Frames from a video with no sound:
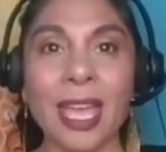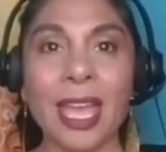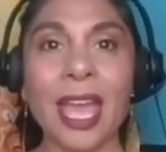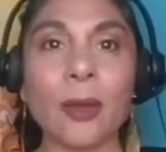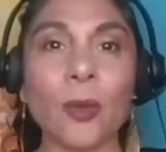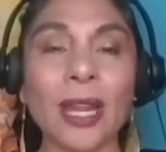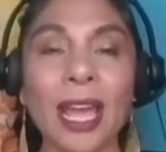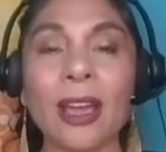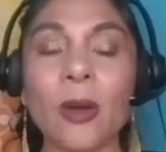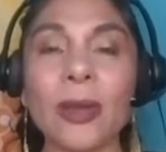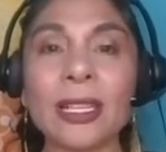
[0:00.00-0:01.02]
And what I
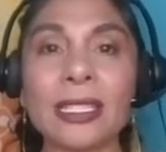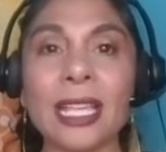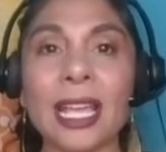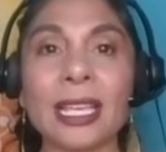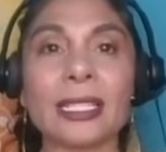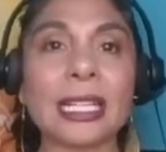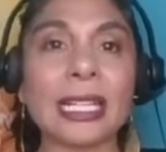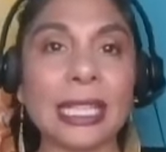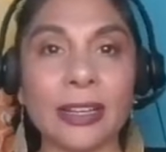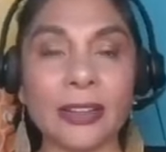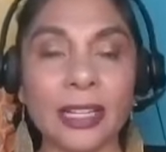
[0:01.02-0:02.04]
always say is
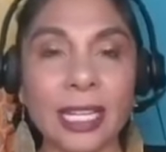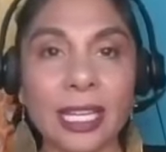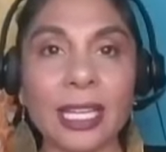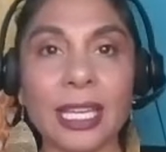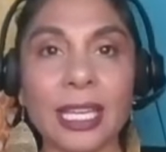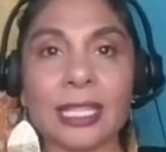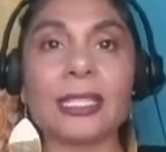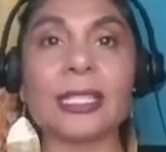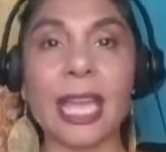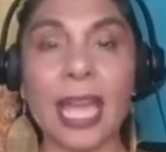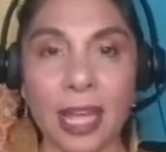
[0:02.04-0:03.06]
clarity is
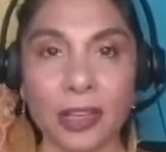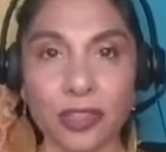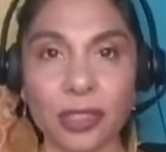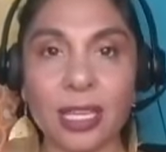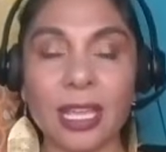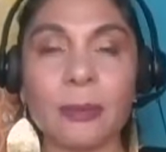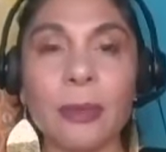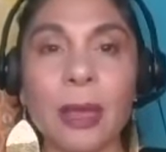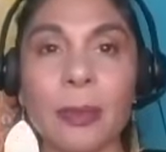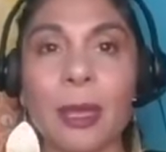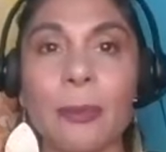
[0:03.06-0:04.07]
cash. In my
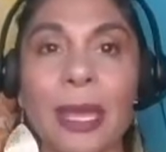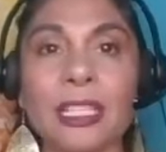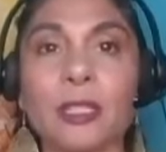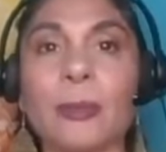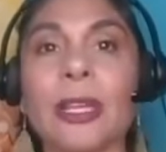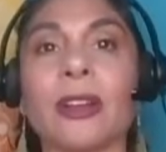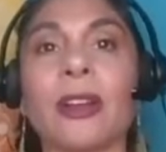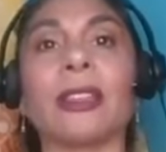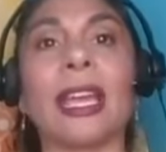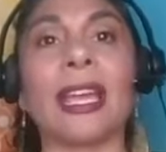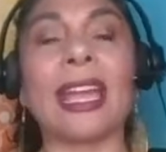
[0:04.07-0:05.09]
Be a Paid Speaker
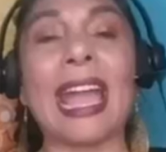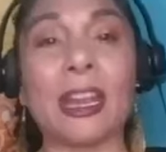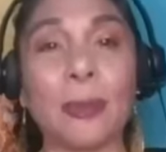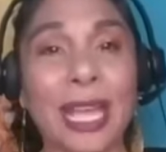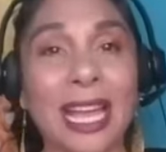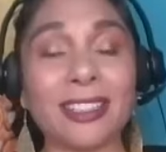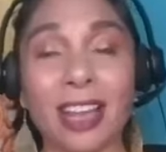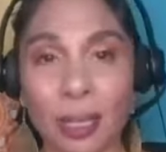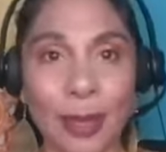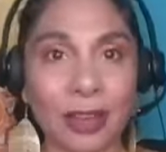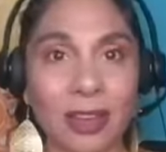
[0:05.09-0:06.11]
Online Academy, I talk
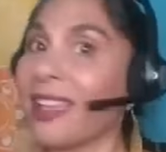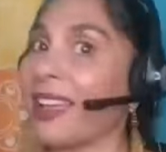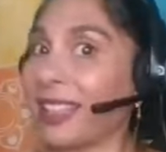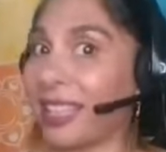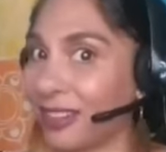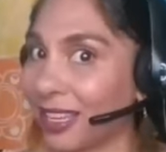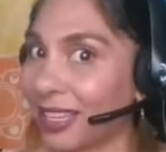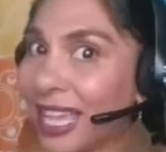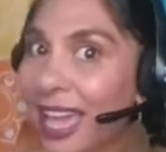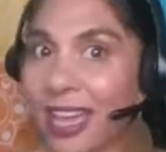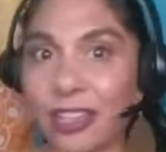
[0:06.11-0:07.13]
about clarity is
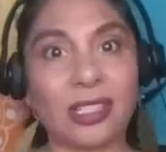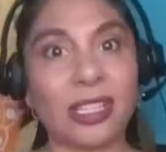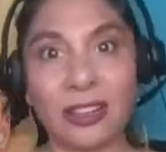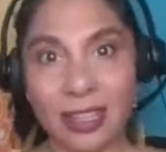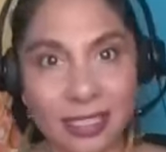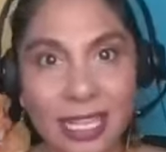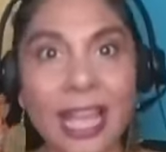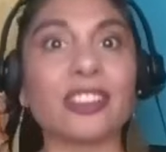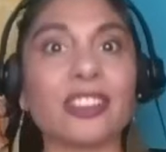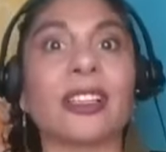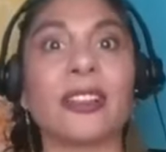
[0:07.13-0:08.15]
cash, clarity is
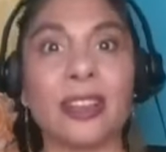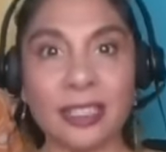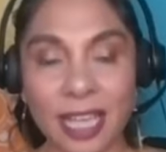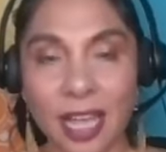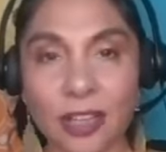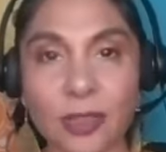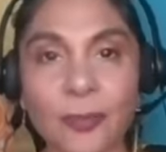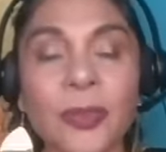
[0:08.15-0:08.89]
cash, clarity is cash.